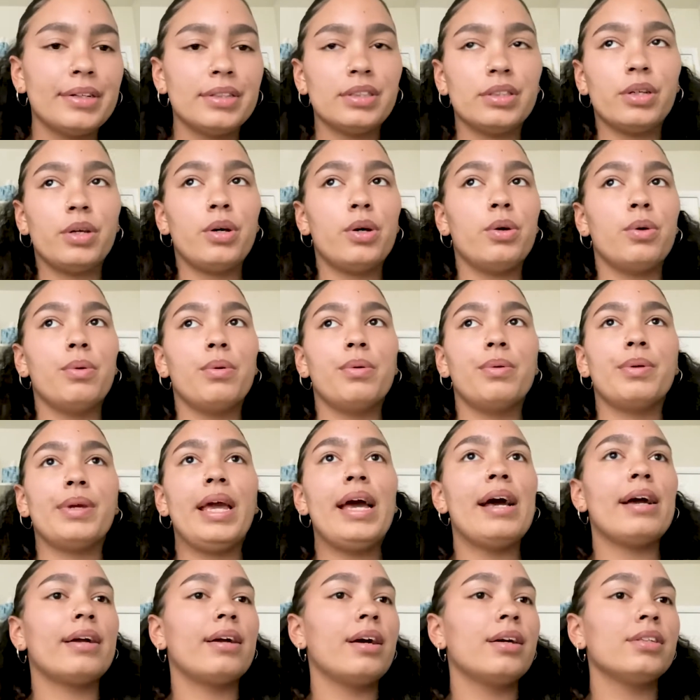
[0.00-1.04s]
So
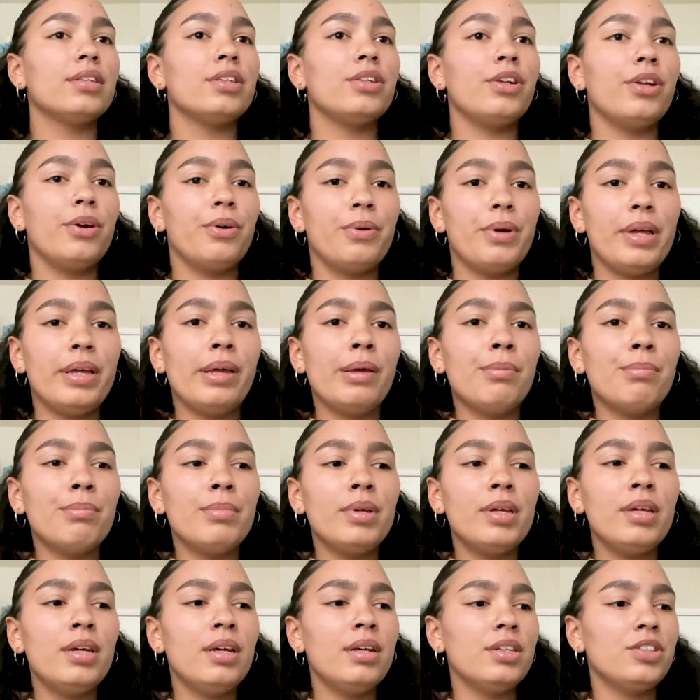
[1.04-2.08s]
yeah, I got to know
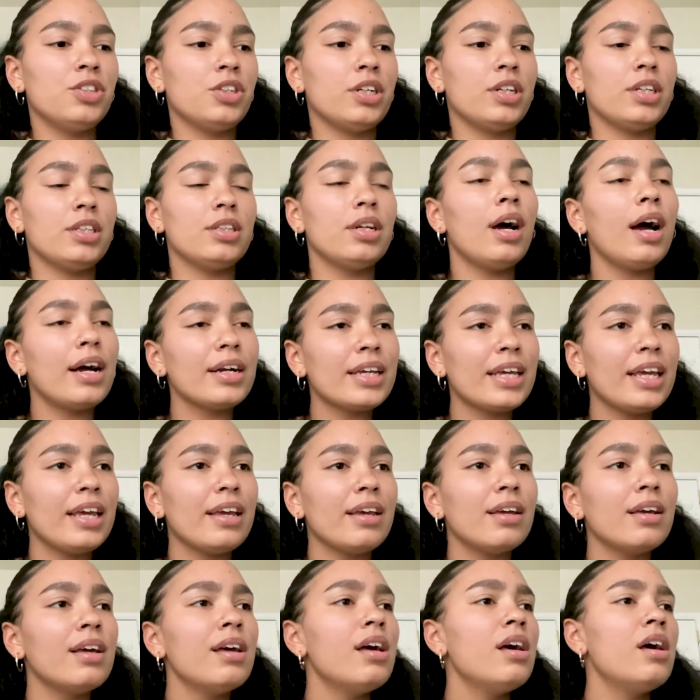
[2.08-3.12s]
him, started
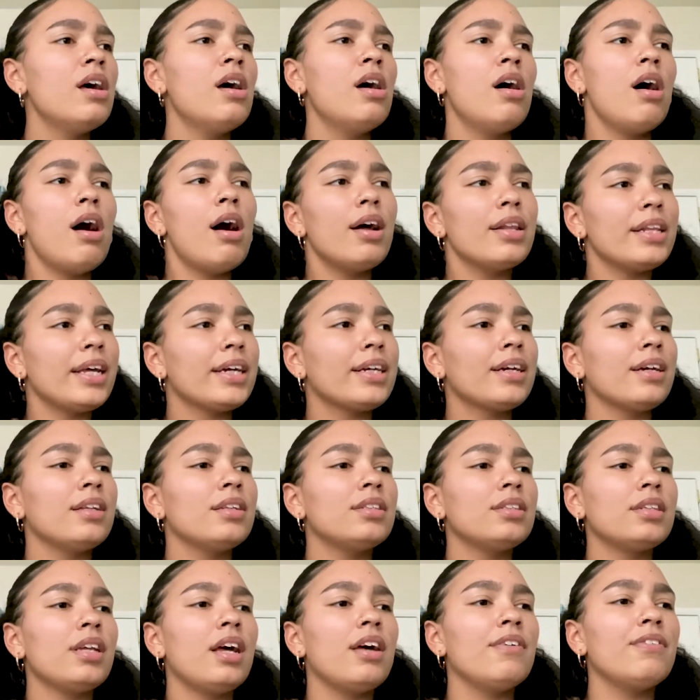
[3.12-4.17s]
talking, all that good
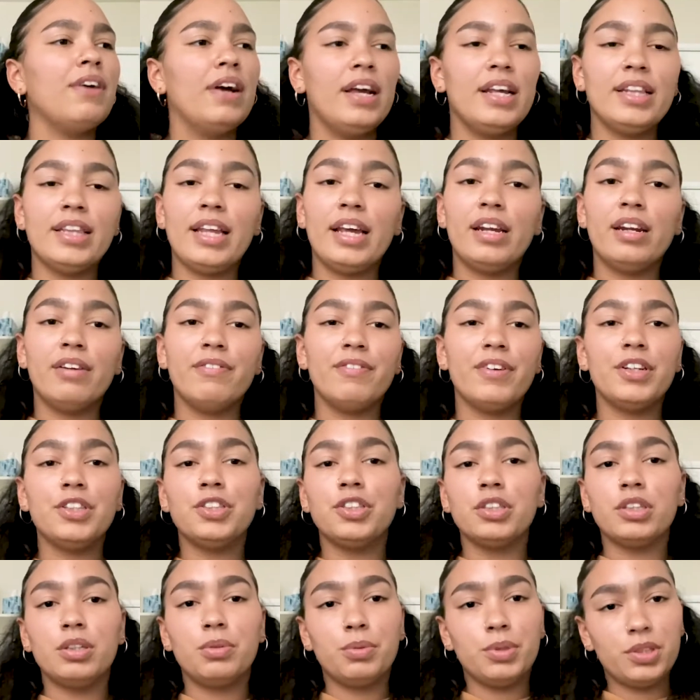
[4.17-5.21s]
stuff, and then
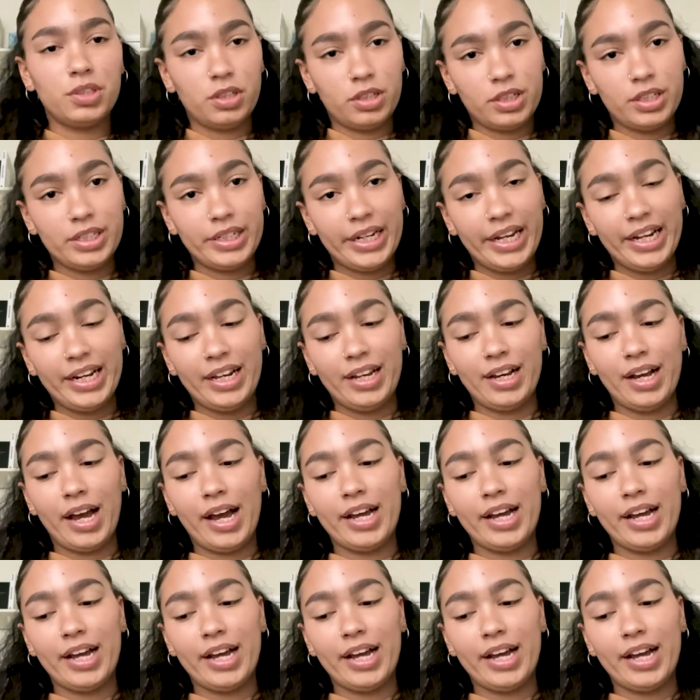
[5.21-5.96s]
eventually we started dating.